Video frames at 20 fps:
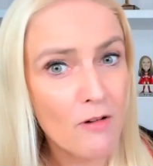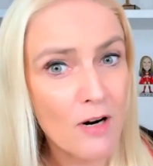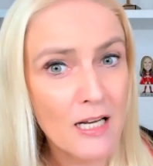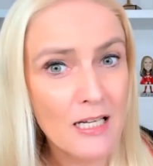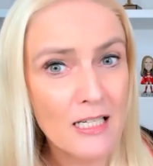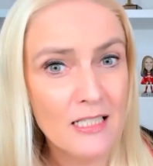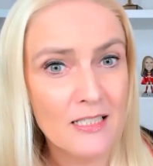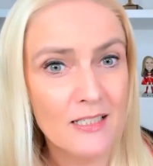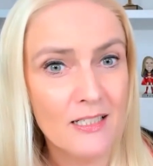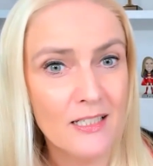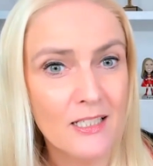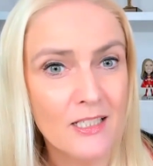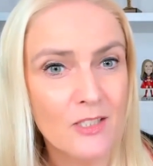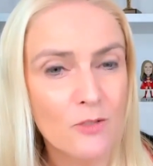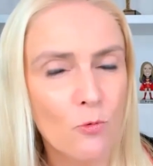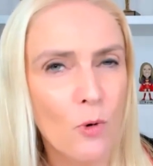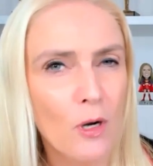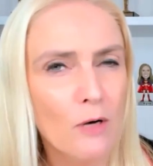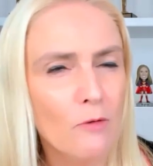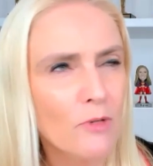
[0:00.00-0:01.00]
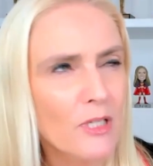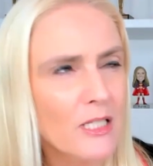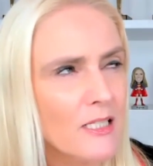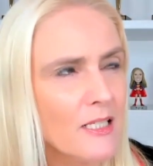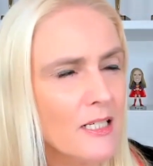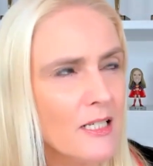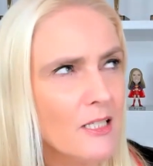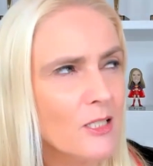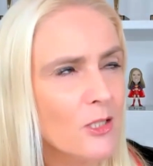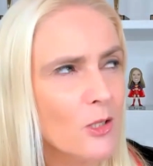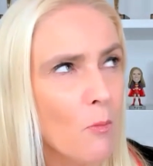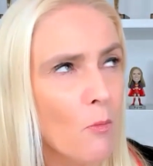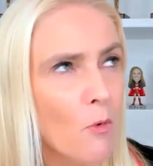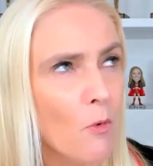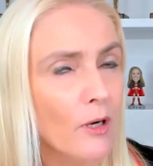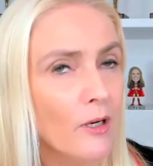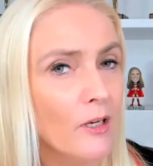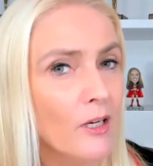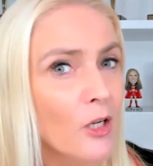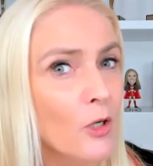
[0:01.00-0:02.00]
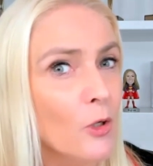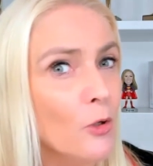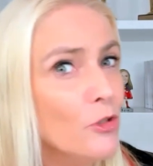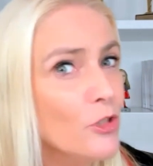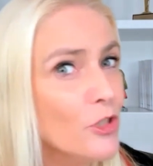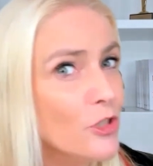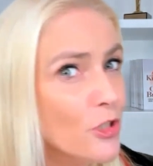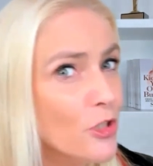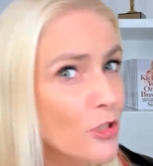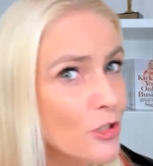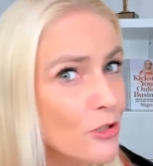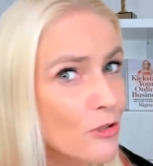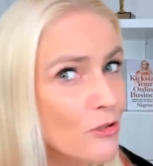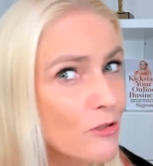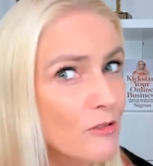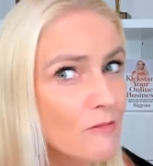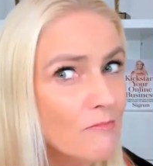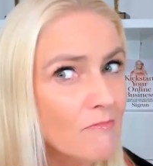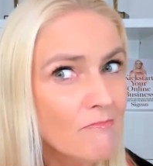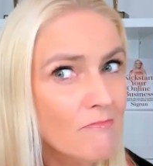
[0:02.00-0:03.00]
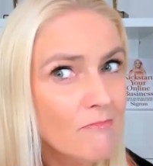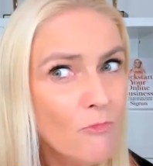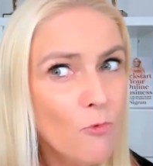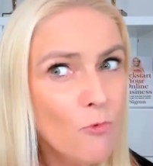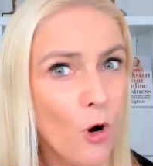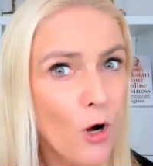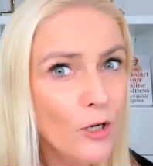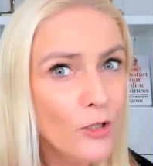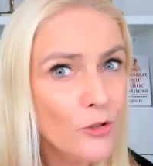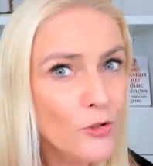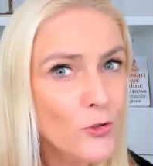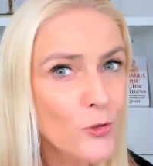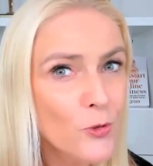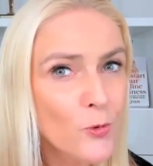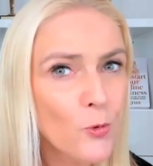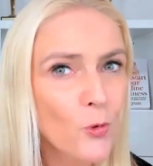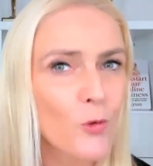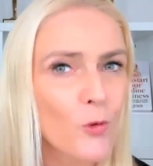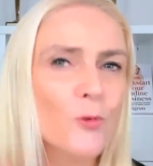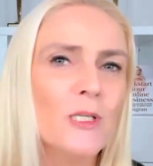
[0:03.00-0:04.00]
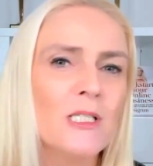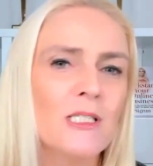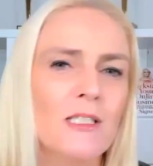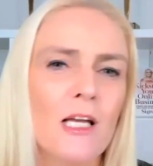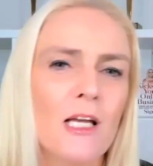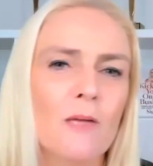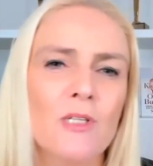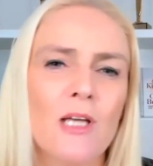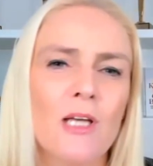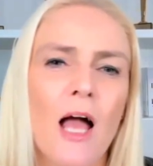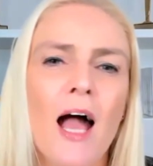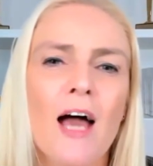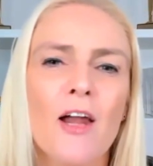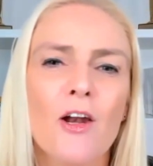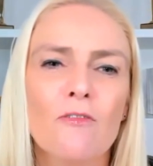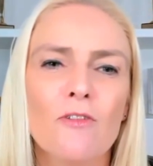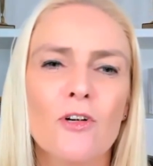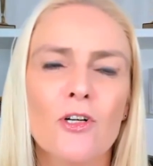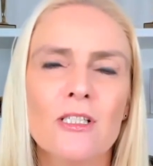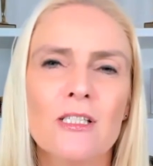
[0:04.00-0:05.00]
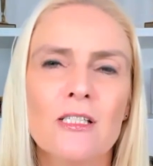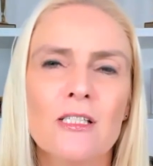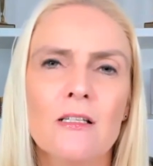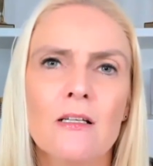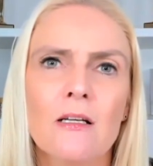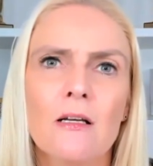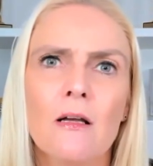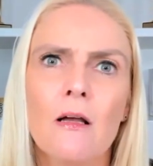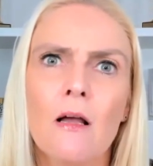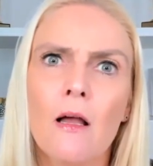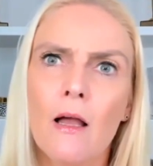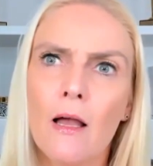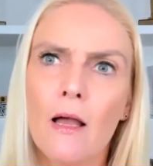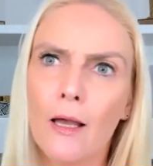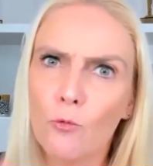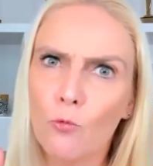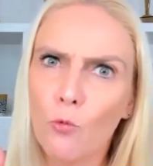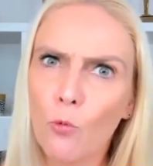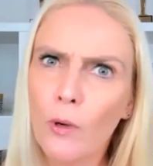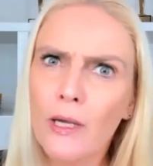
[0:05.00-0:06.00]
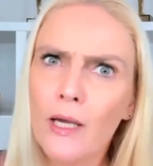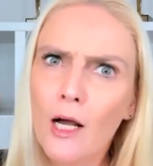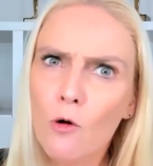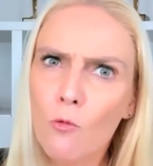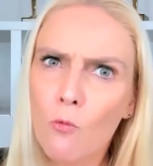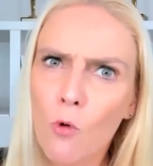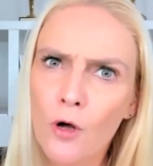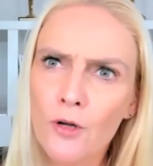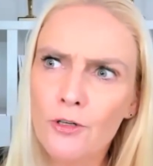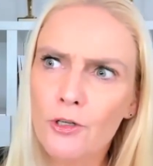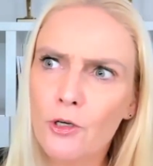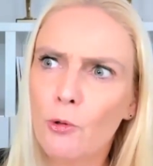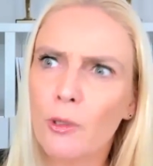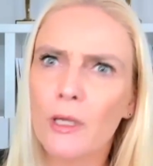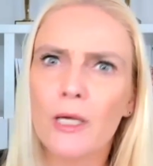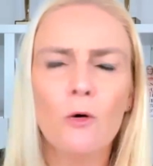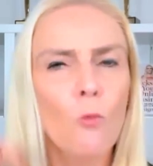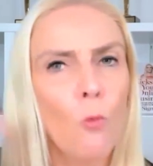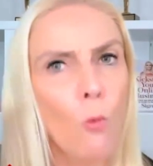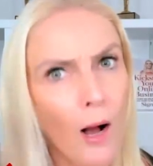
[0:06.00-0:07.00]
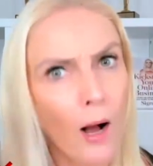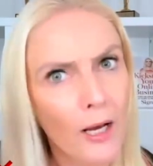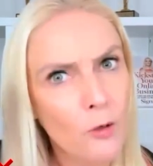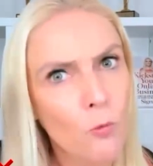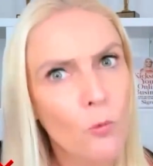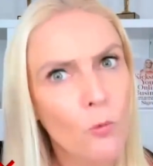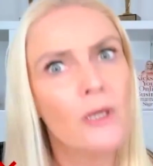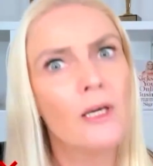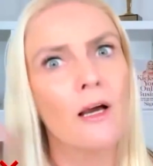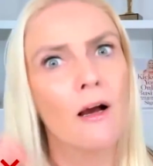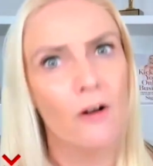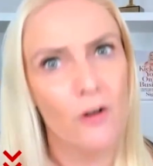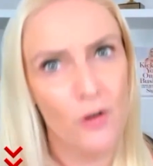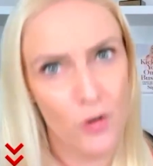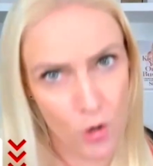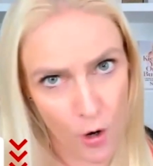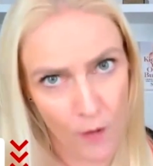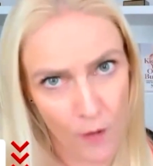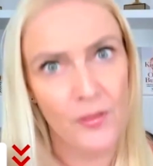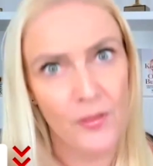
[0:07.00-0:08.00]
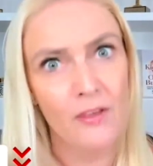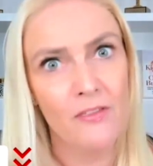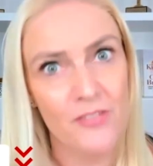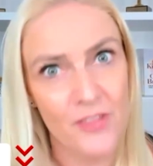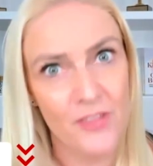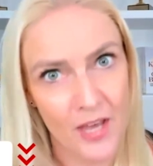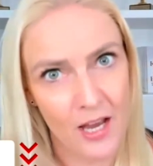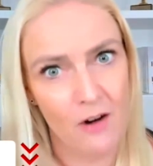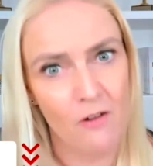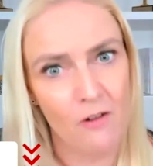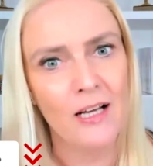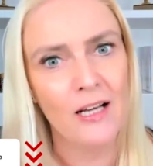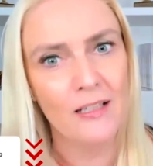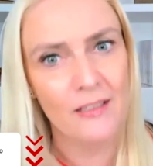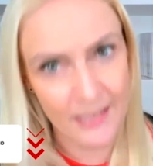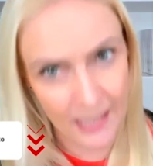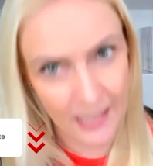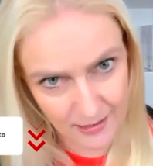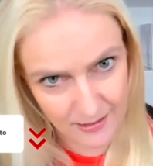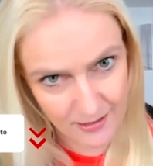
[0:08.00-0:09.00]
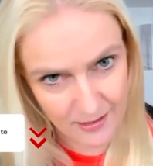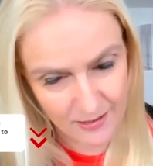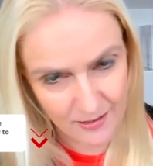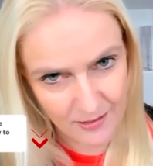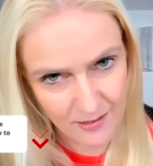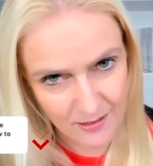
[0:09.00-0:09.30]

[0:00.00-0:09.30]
arises when we see someone who's just one, two, or three steps ahead of us, and we are wondering why we are not there yet.